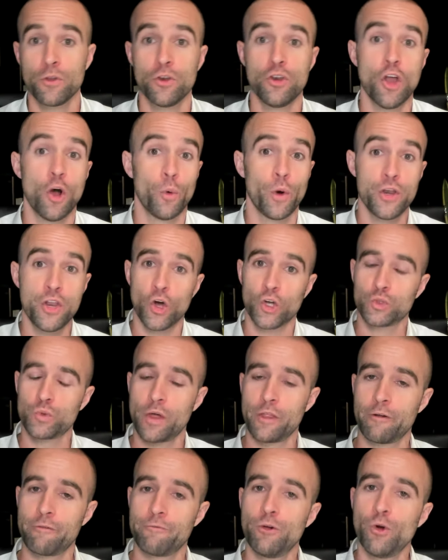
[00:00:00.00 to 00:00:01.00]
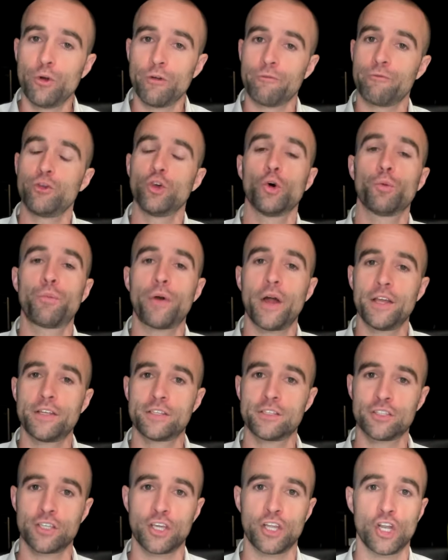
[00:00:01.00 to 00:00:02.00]
No one knows whether food and fuel
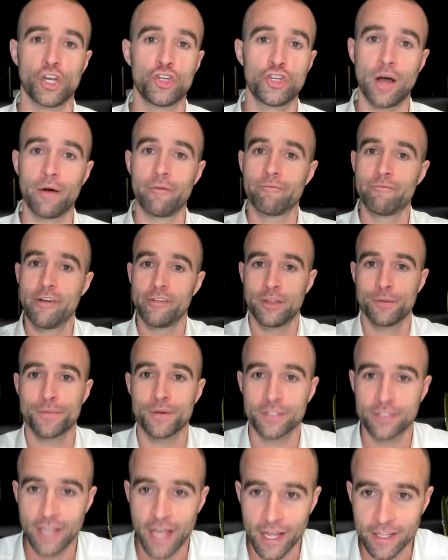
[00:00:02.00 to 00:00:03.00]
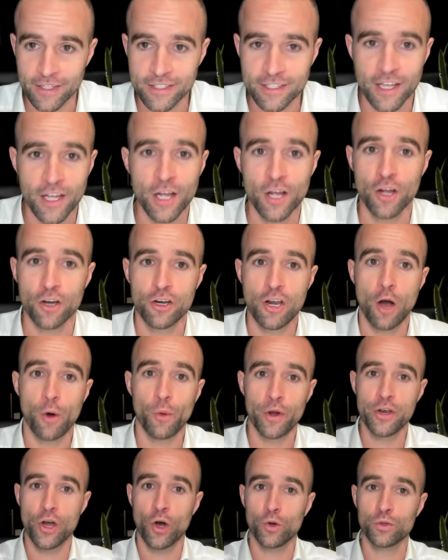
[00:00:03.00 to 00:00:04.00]
prices are going to jump 50%. No
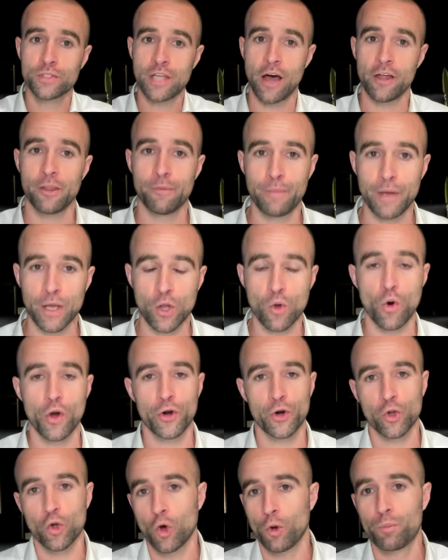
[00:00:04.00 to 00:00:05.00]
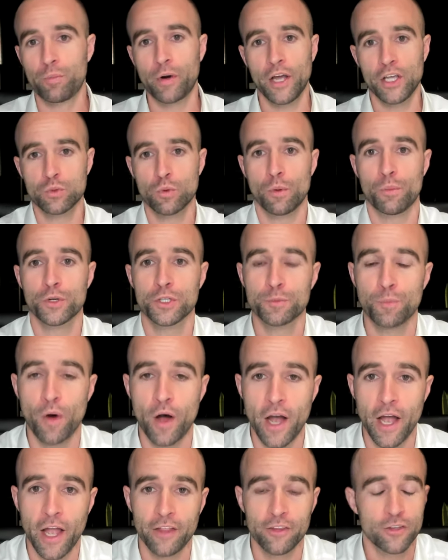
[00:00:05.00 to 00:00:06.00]
one knows how the Bitcoin or gold price will
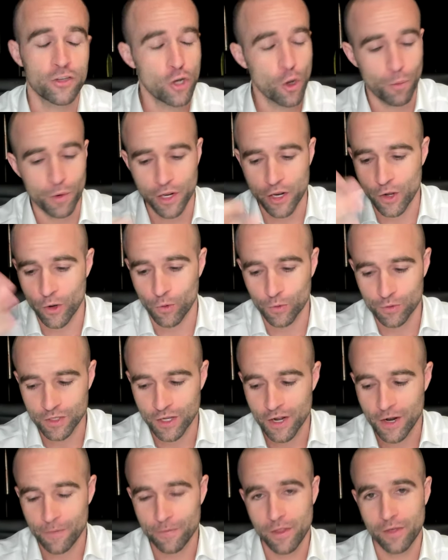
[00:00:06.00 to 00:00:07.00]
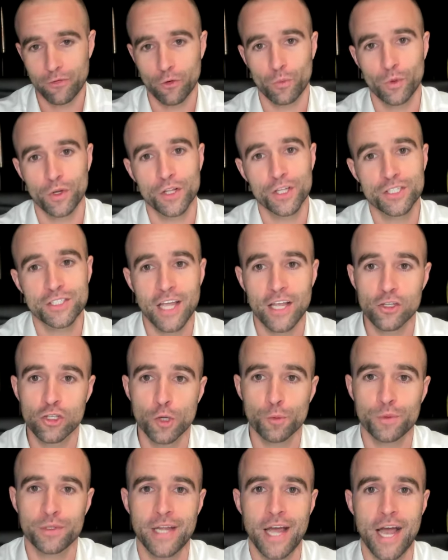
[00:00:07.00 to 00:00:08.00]
respond. Nobody knows if a real estate
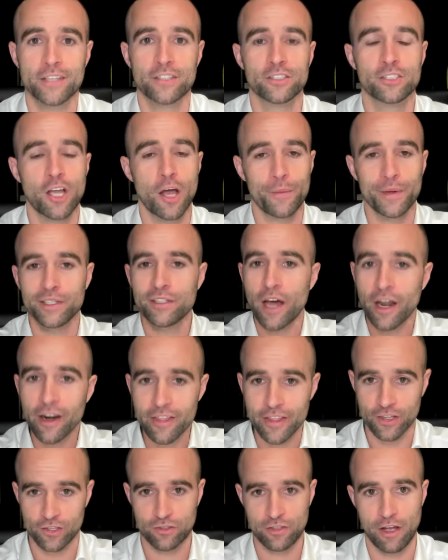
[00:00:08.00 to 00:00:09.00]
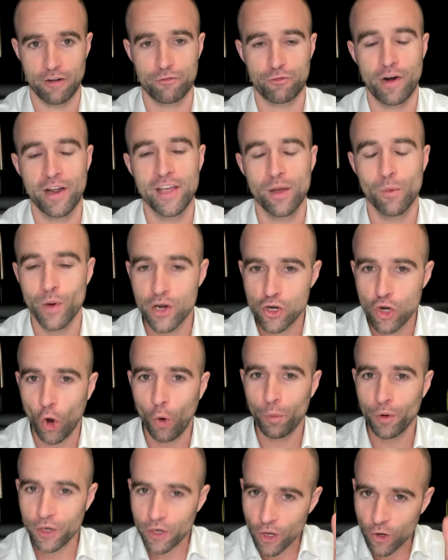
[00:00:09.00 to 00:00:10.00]
super tax is coming. None of this stuff, right? And when
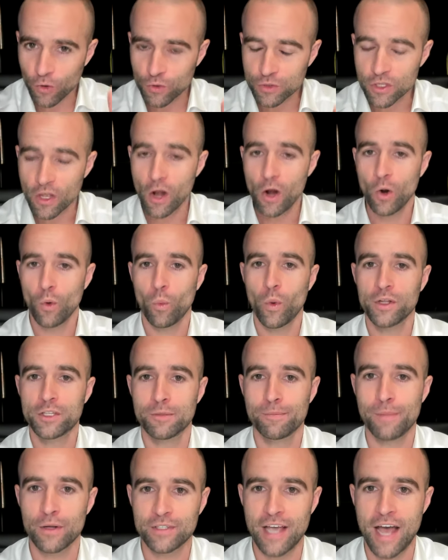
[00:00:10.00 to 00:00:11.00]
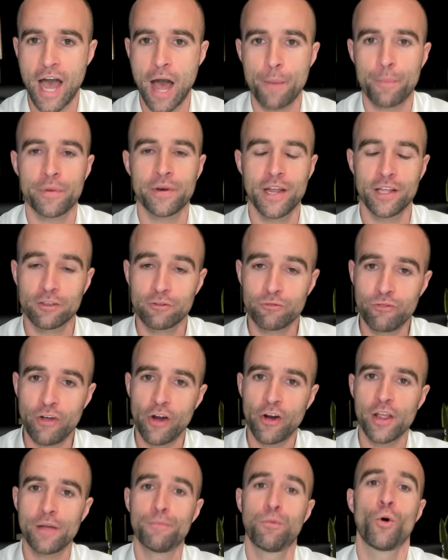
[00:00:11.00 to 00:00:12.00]
nobody knows what's about to happen, it's
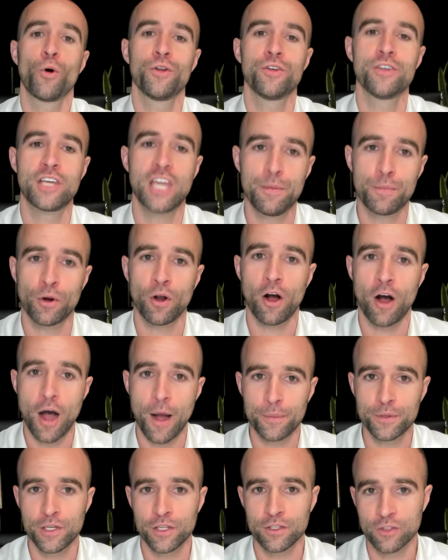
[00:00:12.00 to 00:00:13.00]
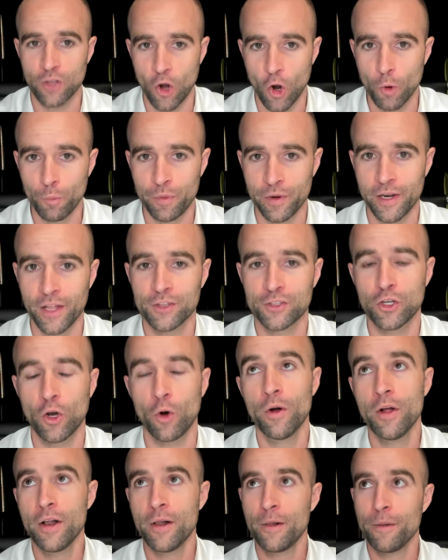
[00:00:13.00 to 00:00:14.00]
very important to keep your options open. And
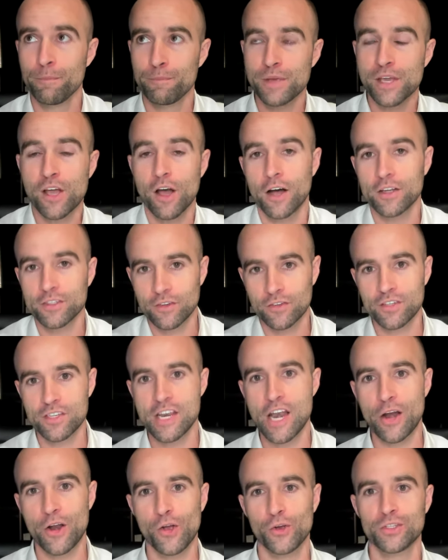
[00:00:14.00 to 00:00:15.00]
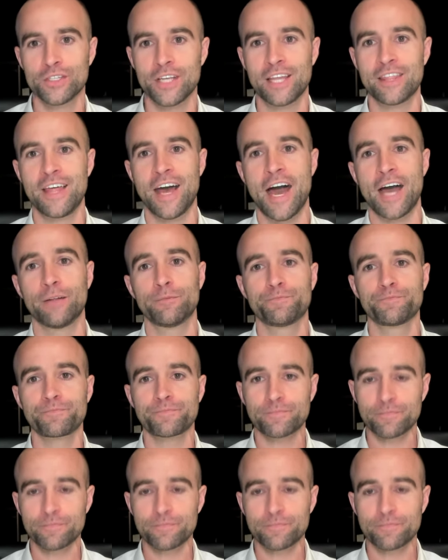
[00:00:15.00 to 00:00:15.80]
so because of scenarios like that,